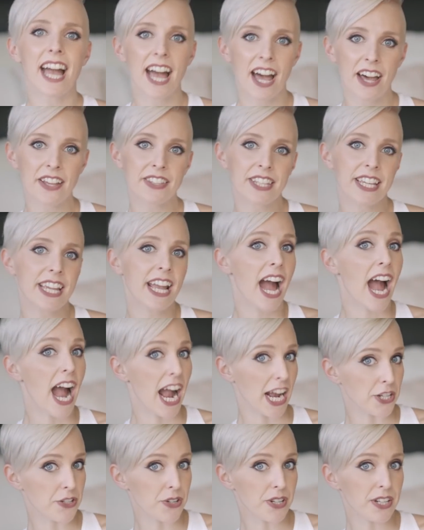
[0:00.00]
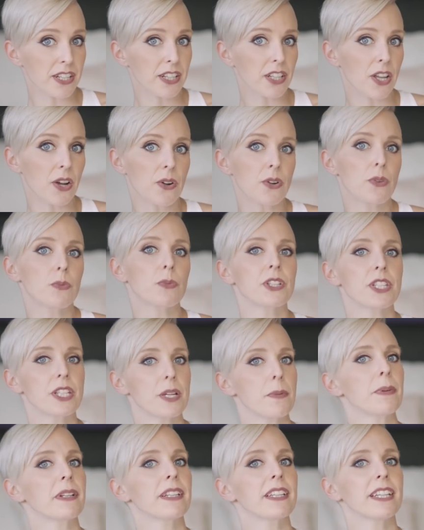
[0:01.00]
healthy, hydrated load will
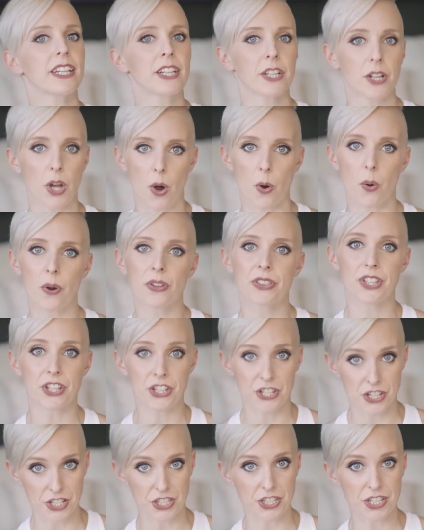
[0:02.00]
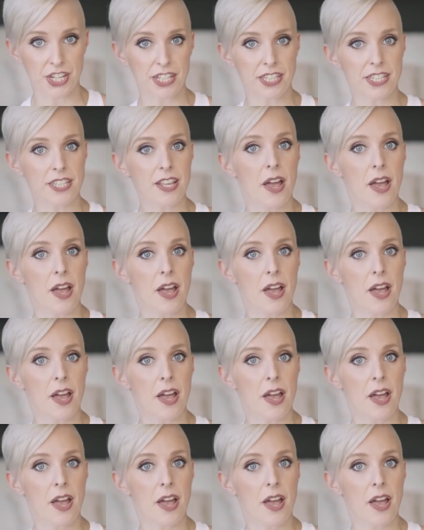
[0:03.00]
typically go the distance.